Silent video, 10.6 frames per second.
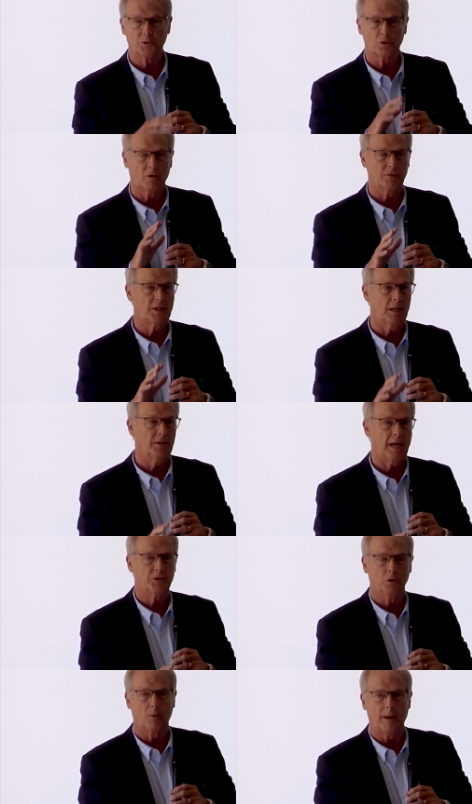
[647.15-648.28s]
There was over
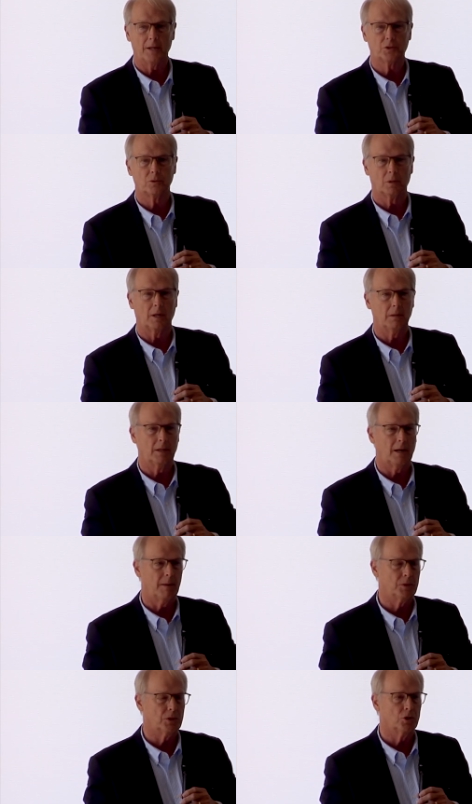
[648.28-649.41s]
10,000 grants that I
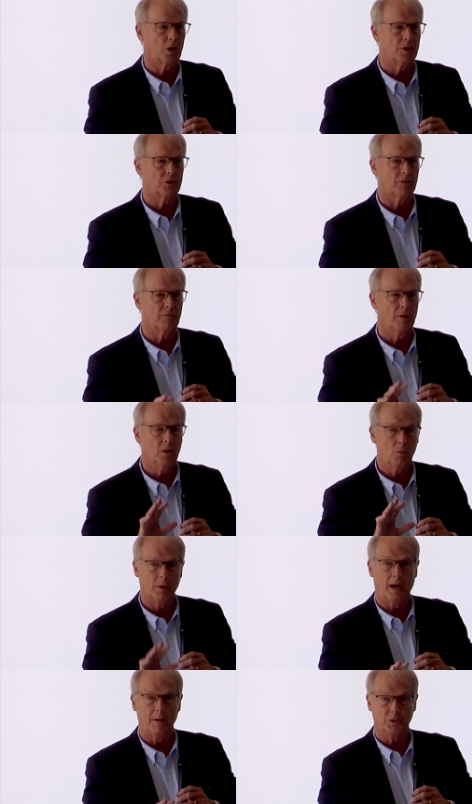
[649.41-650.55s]
was in charge of
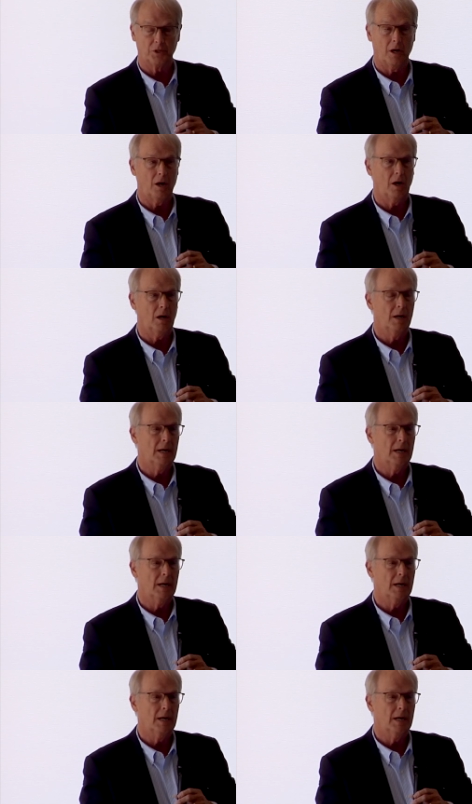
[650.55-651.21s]
when I was there.